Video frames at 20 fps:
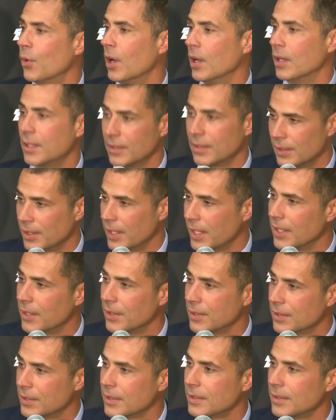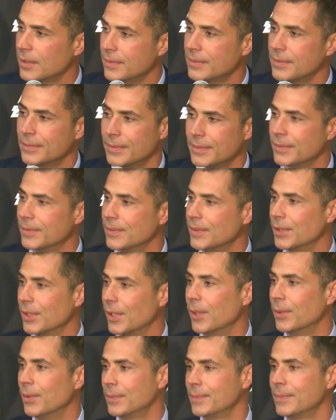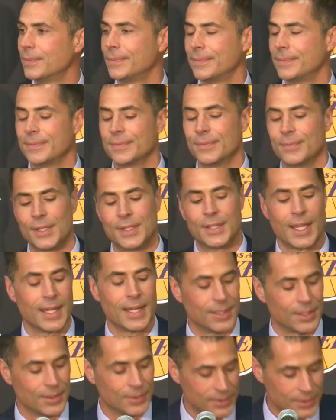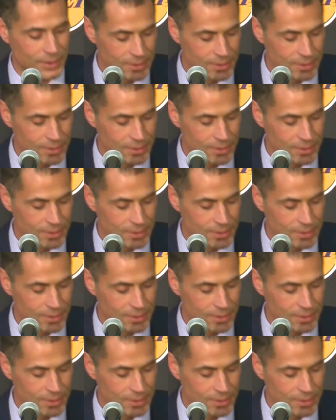are to the Lakers. So we thank you.